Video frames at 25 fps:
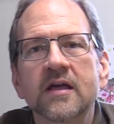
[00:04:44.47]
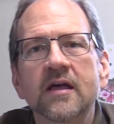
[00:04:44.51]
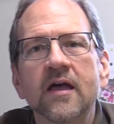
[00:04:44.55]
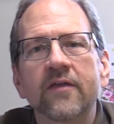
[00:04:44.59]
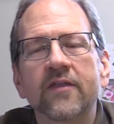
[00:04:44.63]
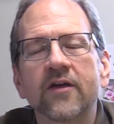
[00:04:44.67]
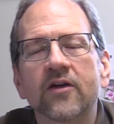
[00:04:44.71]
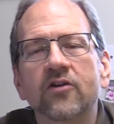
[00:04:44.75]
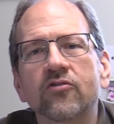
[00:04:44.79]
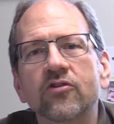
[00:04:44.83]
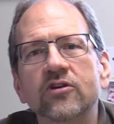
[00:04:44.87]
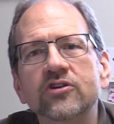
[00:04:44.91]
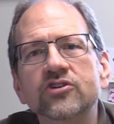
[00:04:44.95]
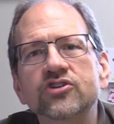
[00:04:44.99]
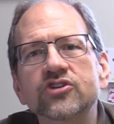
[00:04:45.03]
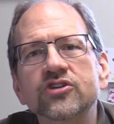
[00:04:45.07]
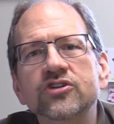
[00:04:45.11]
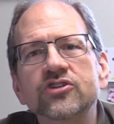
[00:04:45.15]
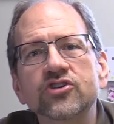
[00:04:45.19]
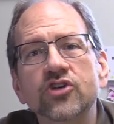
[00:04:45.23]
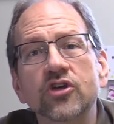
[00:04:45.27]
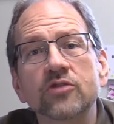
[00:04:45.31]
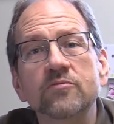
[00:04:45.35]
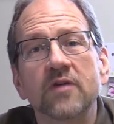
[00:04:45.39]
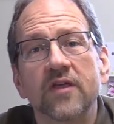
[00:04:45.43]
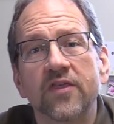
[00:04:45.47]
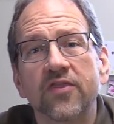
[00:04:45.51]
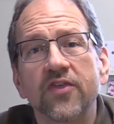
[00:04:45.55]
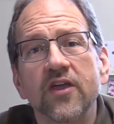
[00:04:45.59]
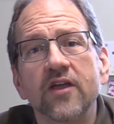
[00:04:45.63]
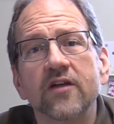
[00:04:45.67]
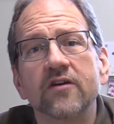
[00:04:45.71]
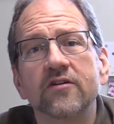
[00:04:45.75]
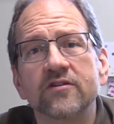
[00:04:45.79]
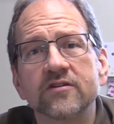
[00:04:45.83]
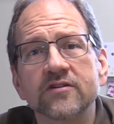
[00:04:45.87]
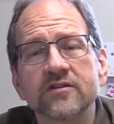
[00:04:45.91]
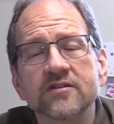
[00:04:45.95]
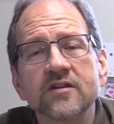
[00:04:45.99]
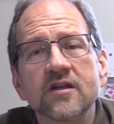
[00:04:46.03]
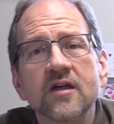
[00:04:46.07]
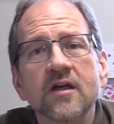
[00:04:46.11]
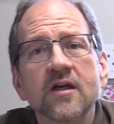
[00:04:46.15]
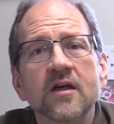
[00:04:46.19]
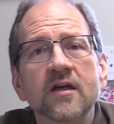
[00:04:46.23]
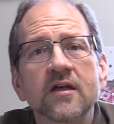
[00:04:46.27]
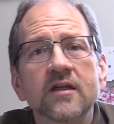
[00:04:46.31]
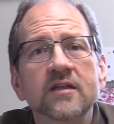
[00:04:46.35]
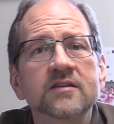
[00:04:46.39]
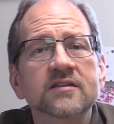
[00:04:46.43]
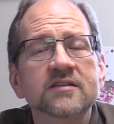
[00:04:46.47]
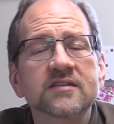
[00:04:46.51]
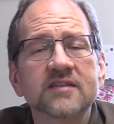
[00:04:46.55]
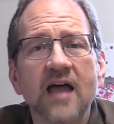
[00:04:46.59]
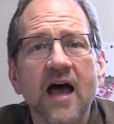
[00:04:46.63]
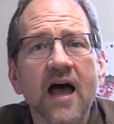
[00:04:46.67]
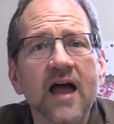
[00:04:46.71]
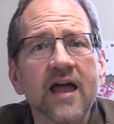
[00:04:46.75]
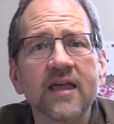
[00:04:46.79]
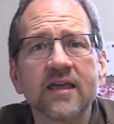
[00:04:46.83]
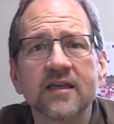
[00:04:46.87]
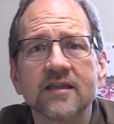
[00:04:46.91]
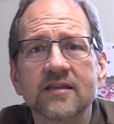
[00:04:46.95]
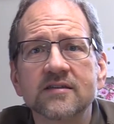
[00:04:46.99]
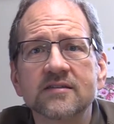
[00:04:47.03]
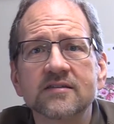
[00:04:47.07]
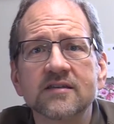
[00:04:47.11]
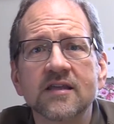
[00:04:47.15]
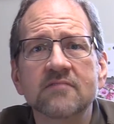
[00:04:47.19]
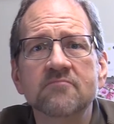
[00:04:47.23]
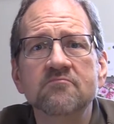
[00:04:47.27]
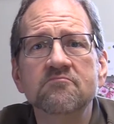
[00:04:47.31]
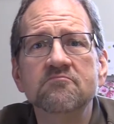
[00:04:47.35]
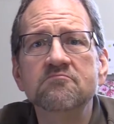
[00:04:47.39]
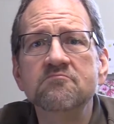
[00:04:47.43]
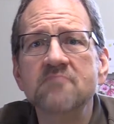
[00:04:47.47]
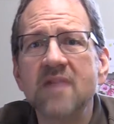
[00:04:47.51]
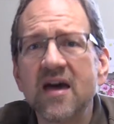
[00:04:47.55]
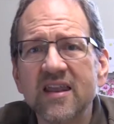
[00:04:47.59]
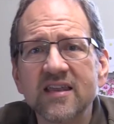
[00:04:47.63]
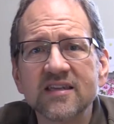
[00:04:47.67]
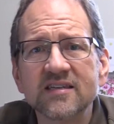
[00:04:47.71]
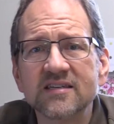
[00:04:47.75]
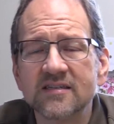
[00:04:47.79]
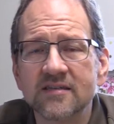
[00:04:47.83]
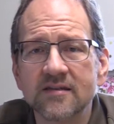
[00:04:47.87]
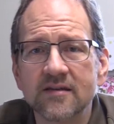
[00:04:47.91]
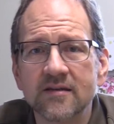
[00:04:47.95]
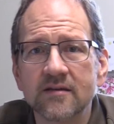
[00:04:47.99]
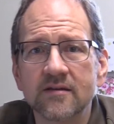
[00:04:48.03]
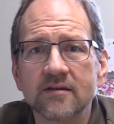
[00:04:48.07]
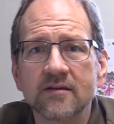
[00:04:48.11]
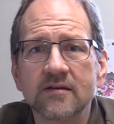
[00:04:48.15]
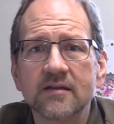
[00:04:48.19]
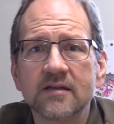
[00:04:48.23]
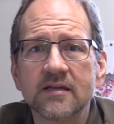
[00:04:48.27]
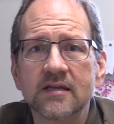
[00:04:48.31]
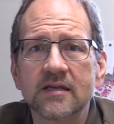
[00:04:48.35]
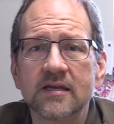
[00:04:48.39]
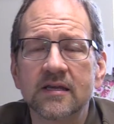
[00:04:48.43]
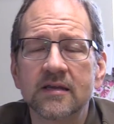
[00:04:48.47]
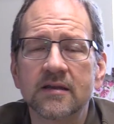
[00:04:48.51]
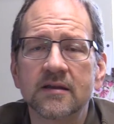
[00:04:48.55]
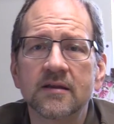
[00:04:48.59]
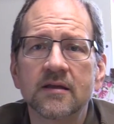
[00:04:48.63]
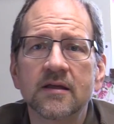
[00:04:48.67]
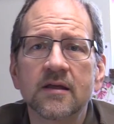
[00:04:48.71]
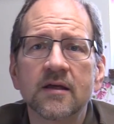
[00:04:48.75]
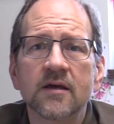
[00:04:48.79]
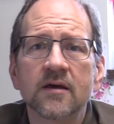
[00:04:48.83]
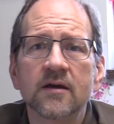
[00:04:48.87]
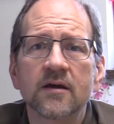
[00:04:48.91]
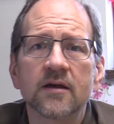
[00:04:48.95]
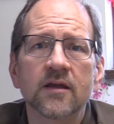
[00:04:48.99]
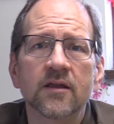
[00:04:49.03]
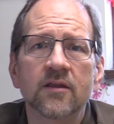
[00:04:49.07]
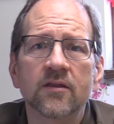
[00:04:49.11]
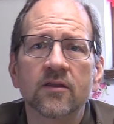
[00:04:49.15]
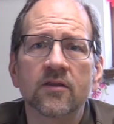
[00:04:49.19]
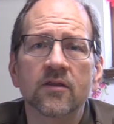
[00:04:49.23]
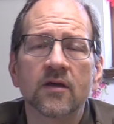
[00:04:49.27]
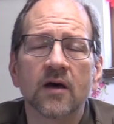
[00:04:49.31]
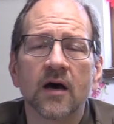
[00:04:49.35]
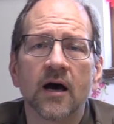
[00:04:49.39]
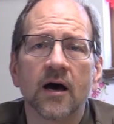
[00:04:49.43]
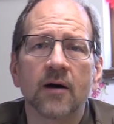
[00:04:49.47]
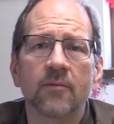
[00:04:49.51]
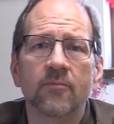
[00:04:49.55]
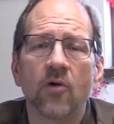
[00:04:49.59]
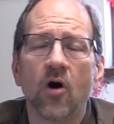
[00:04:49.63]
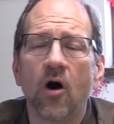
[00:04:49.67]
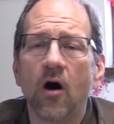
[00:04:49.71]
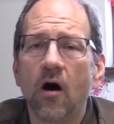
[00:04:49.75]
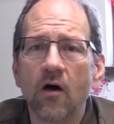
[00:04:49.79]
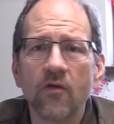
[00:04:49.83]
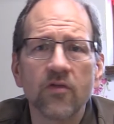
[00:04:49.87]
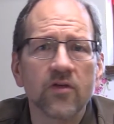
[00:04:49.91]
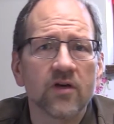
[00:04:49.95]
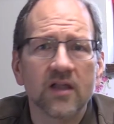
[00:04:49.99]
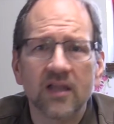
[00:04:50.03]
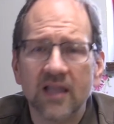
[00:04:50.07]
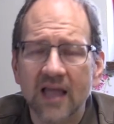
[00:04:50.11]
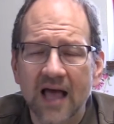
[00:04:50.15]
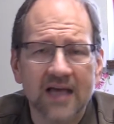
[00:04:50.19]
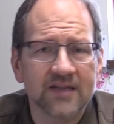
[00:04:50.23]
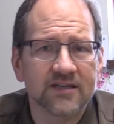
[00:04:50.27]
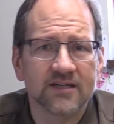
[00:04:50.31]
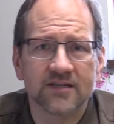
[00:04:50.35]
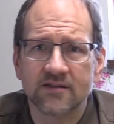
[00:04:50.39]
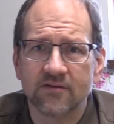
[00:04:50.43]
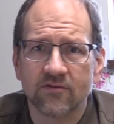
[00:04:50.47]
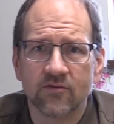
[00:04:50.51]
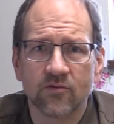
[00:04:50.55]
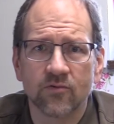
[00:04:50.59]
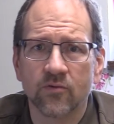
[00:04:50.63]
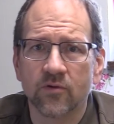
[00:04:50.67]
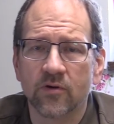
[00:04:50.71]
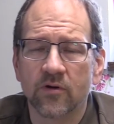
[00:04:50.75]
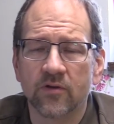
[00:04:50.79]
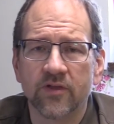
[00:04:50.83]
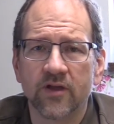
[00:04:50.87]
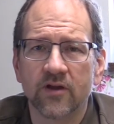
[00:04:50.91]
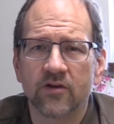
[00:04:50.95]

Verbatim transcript: and that Christians could be thinkers in science and medicine in in um, all the classics of the world.